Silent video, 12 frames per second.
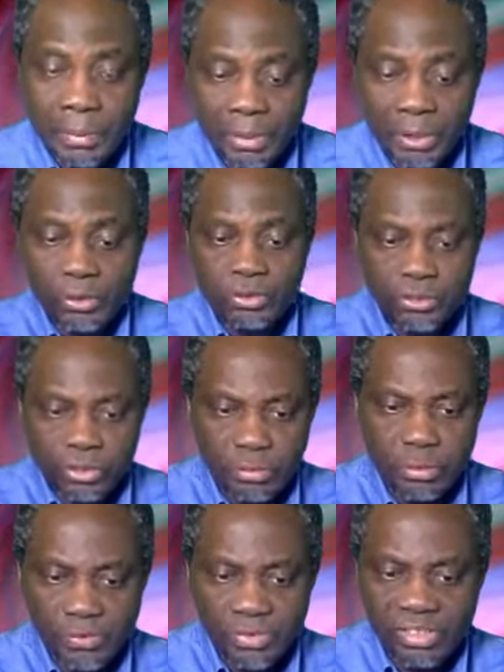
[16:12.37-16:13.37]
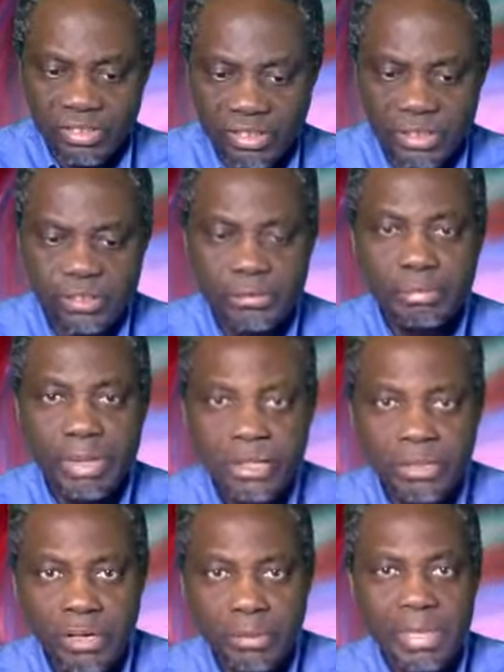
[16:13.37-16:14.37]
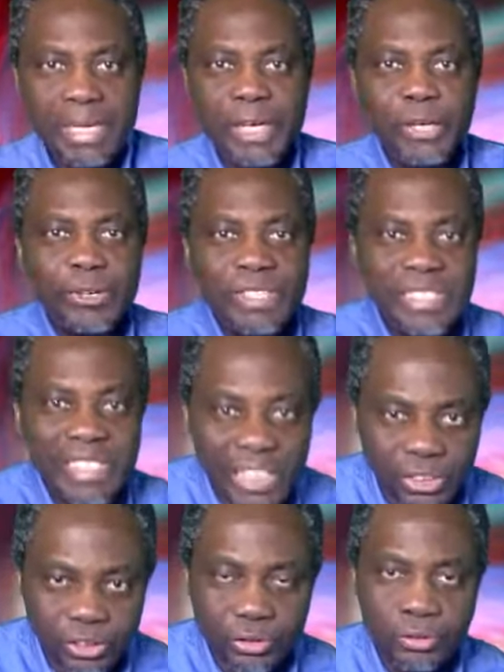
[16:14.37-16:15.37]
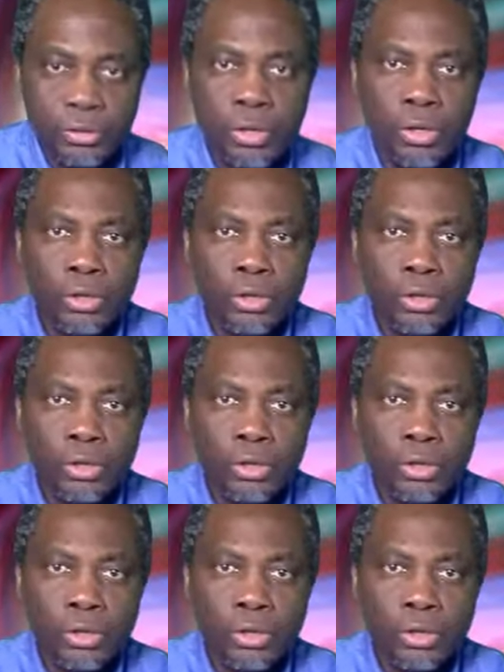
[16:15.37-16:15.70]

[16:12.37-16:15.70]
because some of these things become a connection